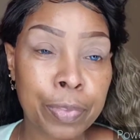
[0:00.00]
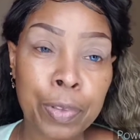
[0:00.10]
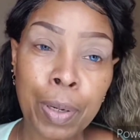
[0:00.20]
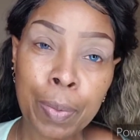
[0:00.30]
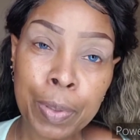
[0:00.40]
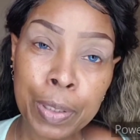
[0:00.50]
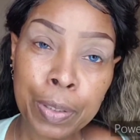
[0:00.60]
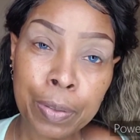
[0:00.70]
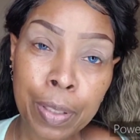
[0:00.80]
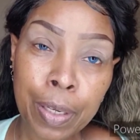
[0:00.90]
Do I want to
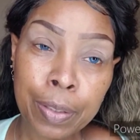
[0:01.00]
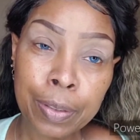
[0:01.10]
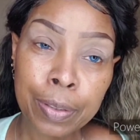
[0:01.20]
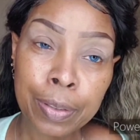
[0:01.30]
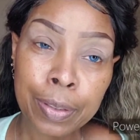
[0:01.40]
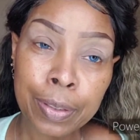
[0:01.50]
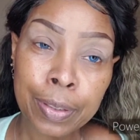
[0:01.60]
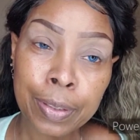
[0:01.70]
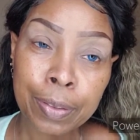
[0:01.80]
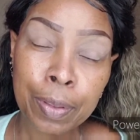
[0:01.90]
do that?
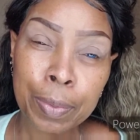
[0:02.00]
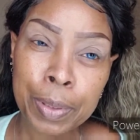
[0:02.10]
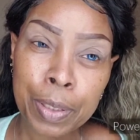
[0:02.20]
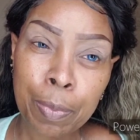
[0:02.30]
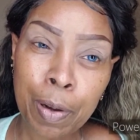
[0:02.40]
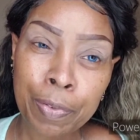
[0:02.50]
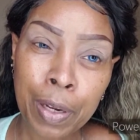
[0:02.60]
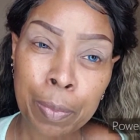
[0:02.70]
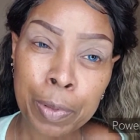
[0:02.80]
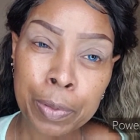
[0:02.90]
Do I want to step off
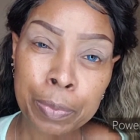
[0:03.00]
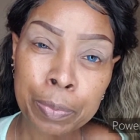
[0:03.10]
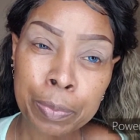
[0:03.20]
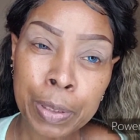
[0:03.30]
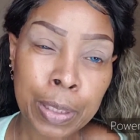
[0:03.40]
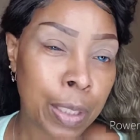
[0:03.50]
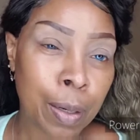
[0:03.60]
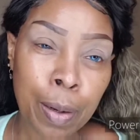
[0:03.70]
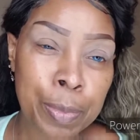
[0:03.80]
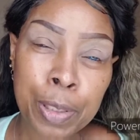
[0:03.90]
camera? Yeah,
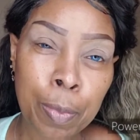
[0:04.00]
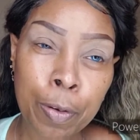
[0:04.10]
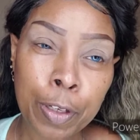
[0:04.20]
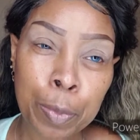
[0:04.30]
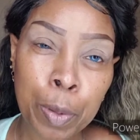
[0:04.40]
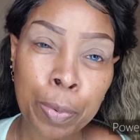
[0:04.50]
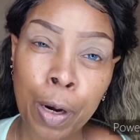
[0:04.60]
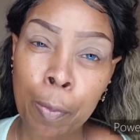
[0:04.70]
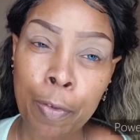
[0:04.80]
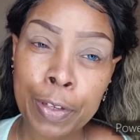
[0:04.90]
I'm going to step off camera and
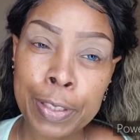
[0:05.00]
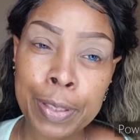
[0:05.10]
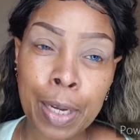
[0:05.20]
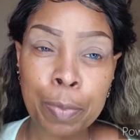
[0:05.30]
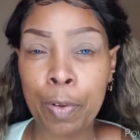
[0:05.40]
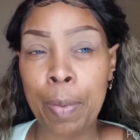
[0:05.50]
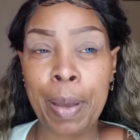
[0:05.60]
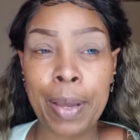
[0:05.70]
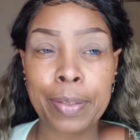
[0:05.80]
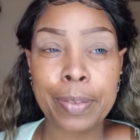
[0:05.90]
prime my face. I'll be right
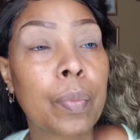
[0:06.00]
back.